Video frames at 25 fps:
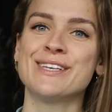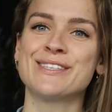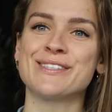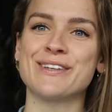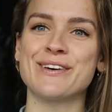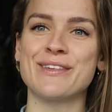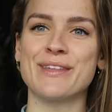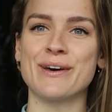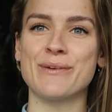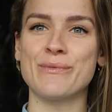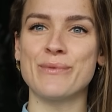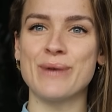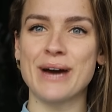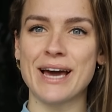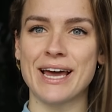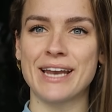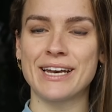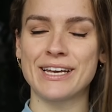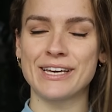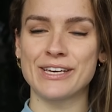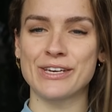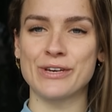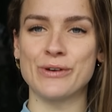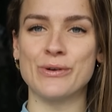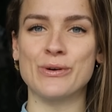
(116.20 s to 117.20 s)
so that
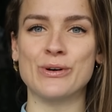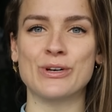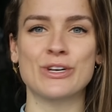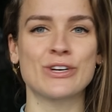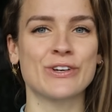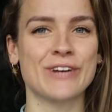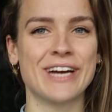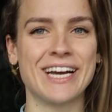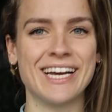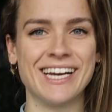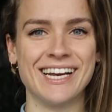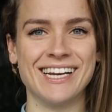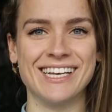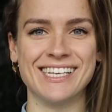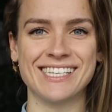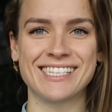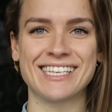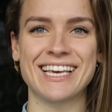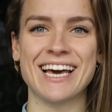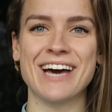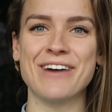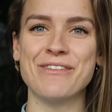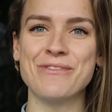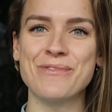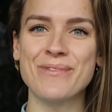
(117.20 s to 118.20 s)
when your trainers
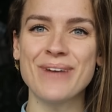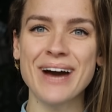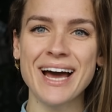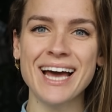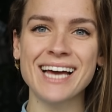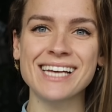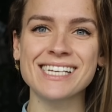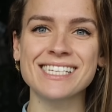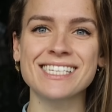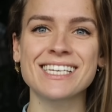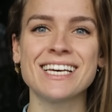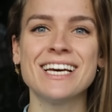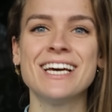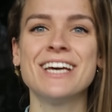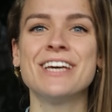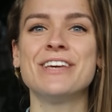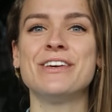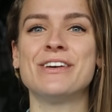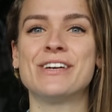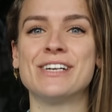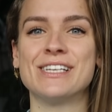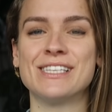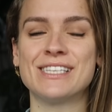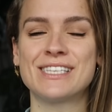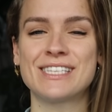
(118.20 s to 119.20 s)
get wet,
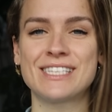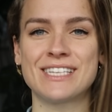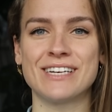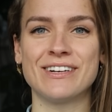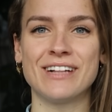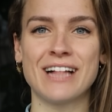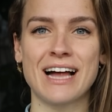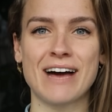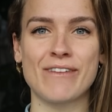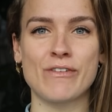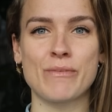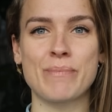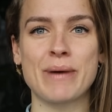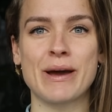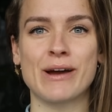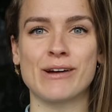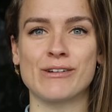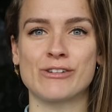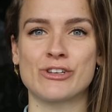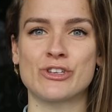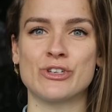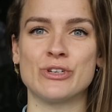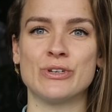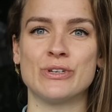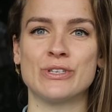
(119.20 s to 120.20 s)
you can still have a pair
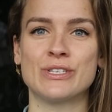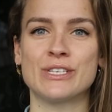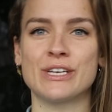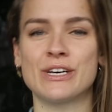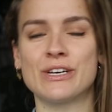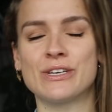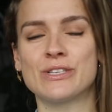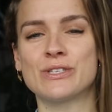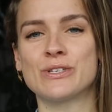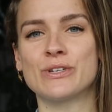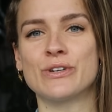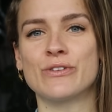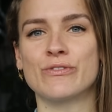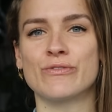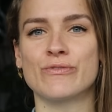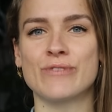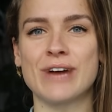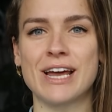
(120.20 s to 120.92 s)
of shoes that are sort of